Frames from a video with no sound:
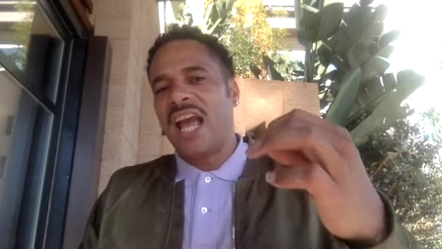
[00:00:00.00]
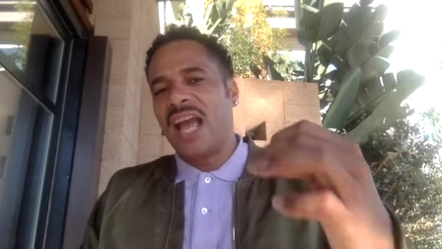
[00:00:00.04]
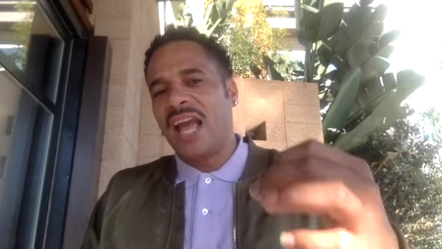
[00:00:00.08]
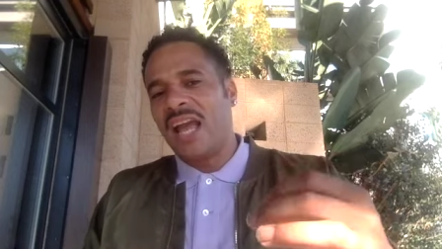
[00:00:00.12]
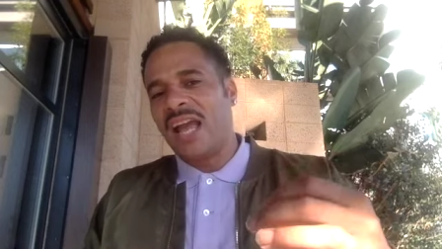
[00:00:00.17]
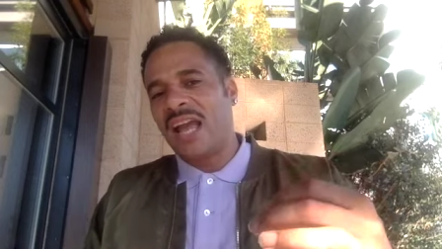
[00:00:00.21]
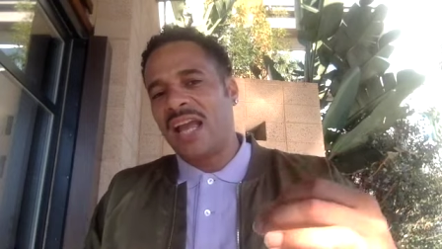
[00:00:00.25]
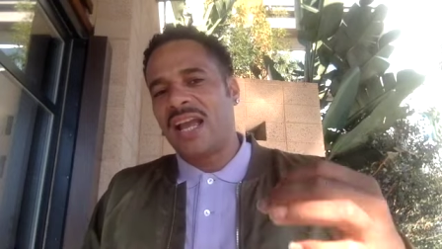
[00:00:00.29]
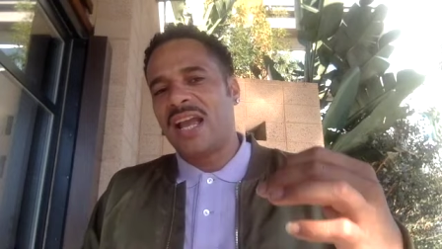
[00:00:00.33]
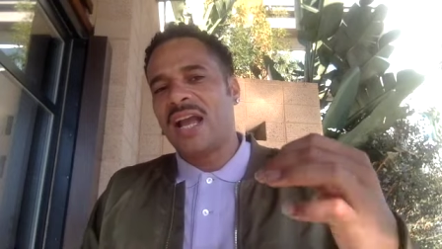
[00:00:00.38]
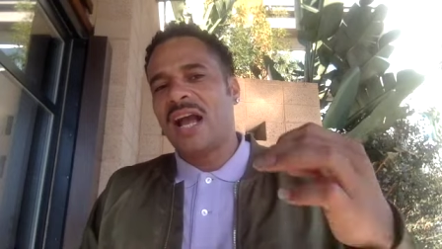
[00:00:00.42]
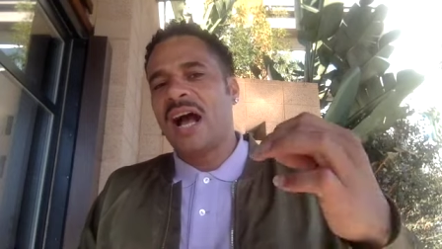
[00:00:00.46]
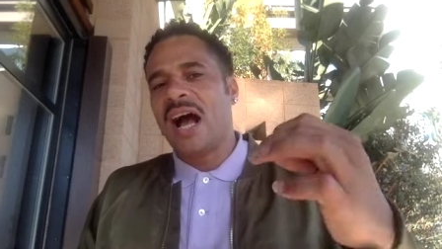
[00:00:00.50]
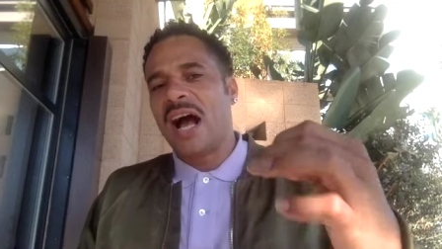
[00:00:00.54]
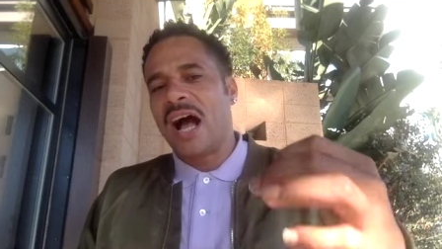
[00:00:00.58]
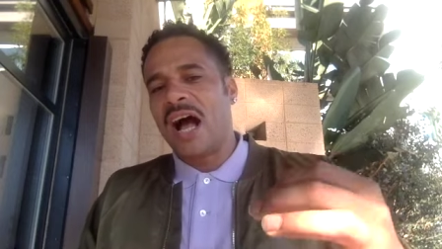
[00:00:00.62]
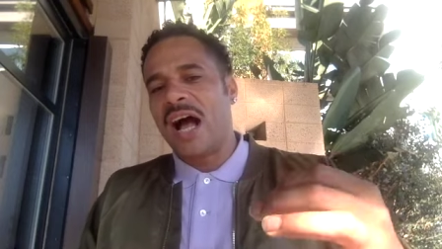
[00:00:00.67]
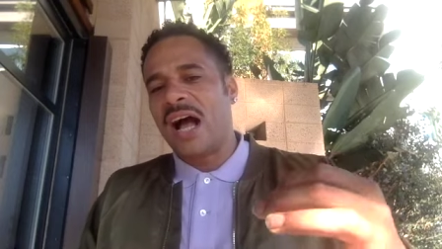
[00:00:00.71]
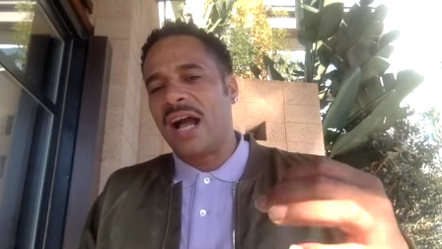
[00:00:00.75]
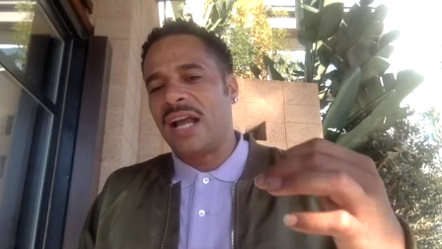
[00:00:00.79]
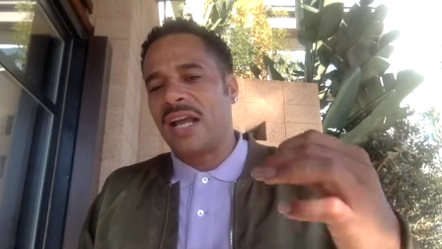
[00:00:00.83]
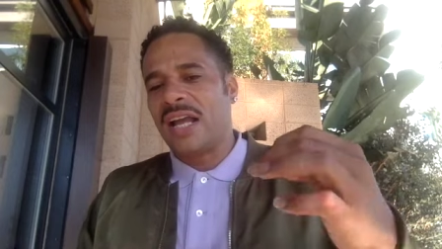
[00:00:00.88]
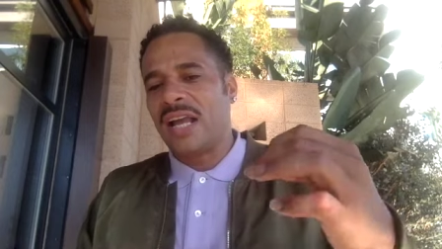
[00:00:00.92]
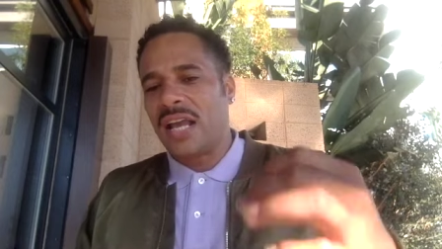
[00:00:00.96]
A
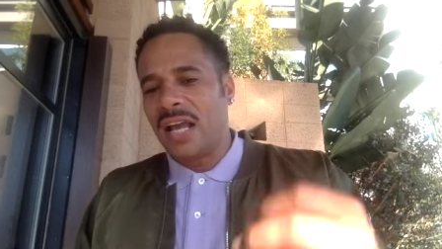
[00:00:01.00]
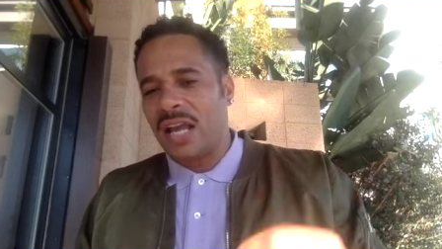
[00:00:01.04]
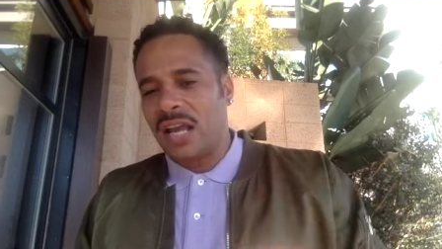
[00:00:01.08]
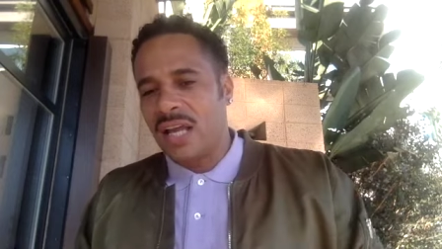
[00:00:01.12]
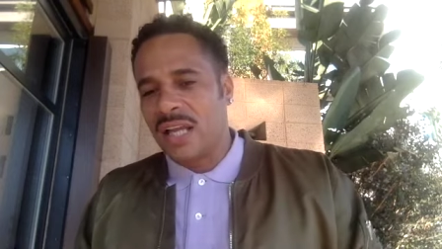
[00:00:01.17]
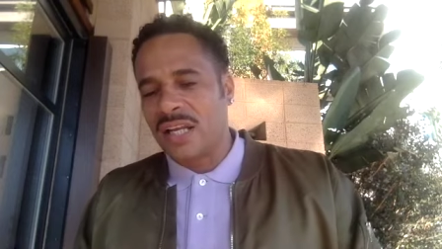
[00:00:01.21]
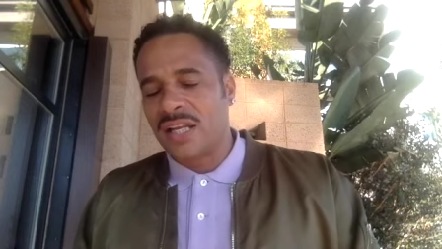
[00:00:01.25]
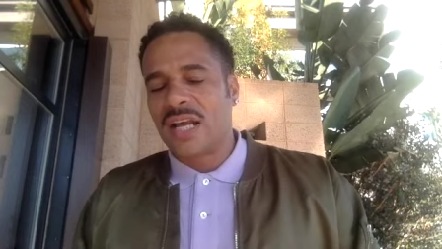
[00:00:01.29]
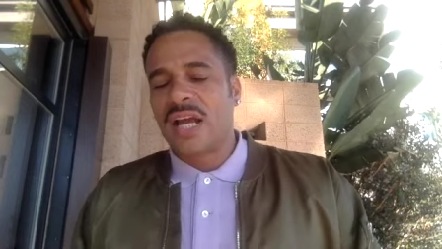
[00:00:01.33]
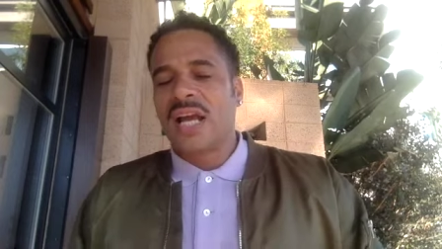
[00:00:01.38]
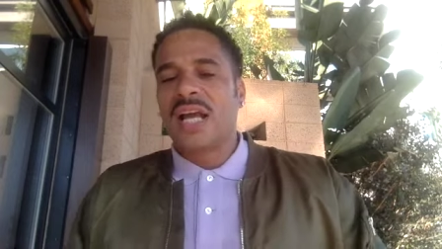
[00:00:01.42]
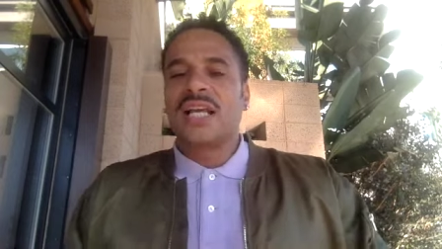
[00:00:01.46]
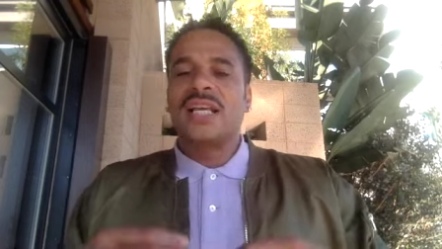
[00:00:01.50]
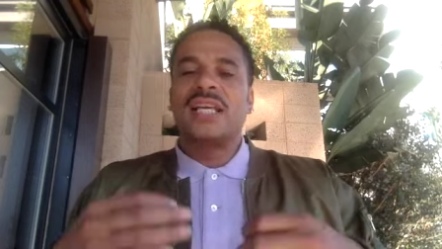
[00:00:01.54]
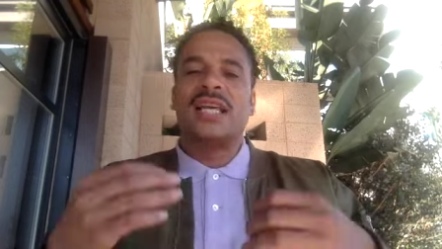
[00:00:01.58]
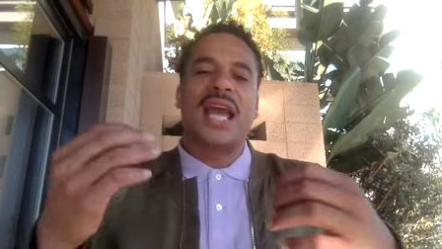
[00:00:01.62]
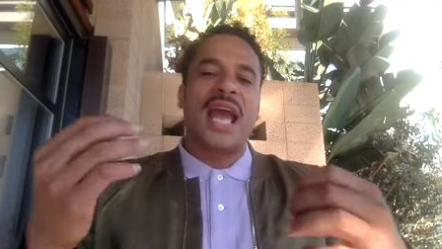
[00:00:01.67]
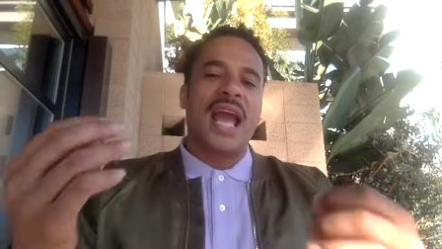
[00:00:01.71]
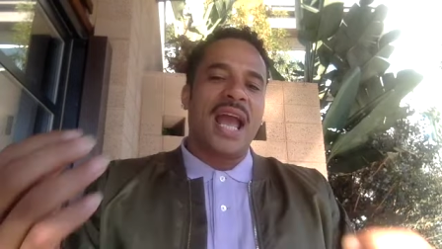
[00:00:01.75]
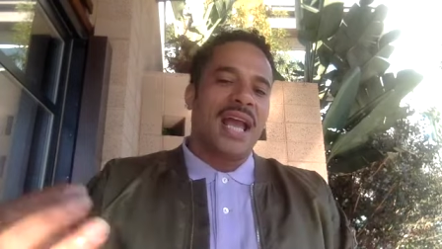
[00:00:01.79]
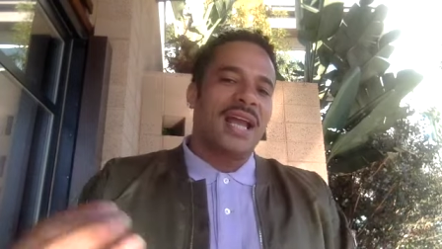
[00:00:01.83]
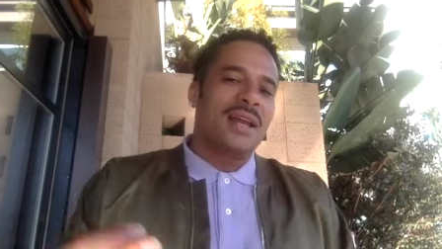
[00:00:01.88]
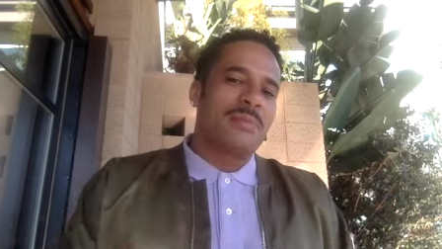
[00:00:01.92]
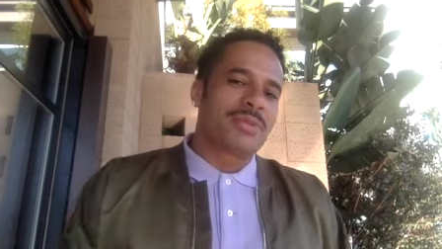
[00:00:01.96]
I N.
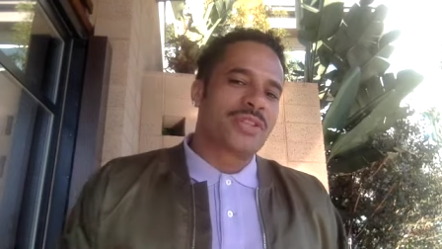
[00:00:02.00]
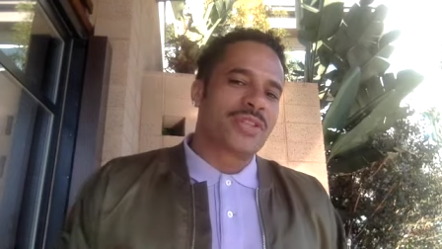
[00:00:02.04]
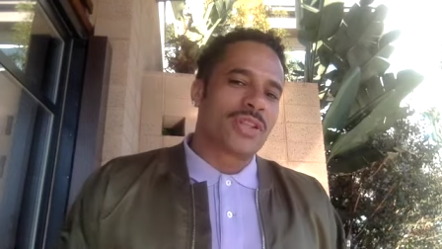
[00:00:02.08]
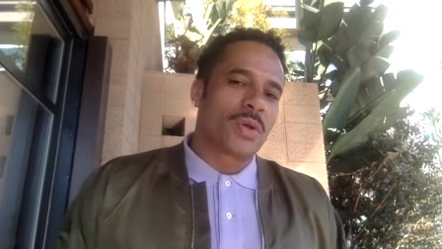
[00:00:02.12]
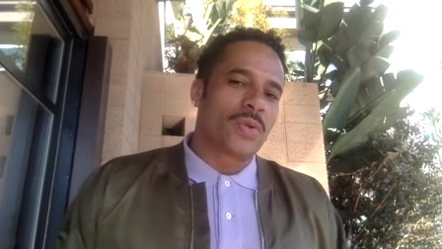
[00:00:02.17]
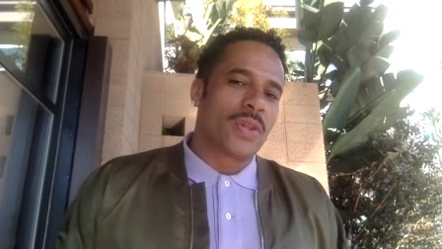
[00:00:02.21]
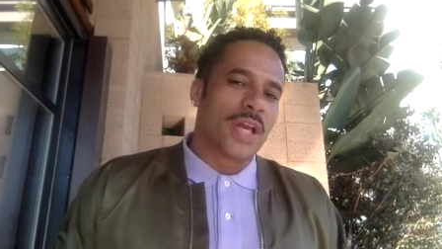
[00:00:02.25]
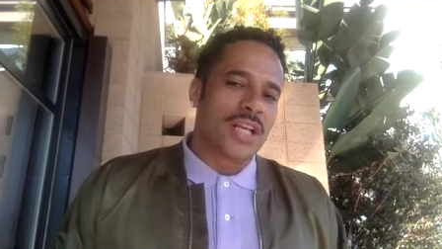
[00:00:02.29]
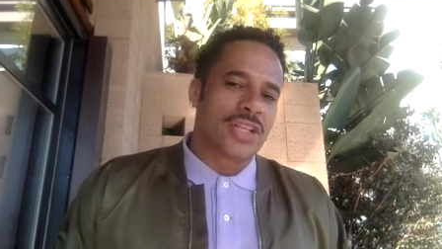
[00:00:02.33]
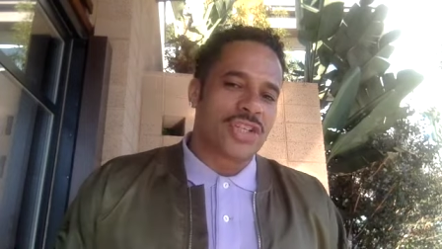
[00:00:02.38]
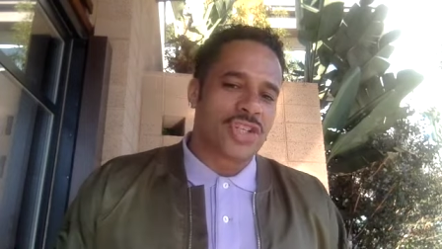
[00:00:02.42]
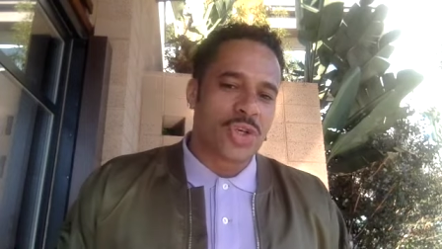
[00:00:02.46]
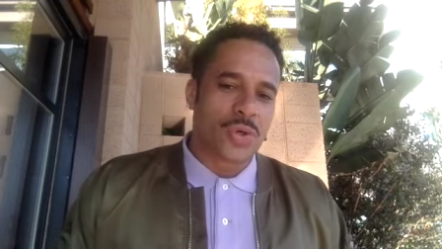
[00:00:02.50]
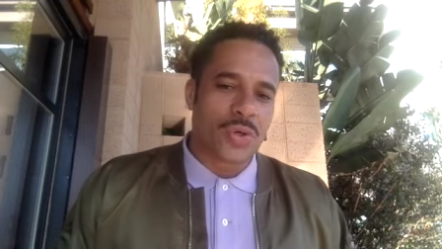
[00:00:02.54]
Game so that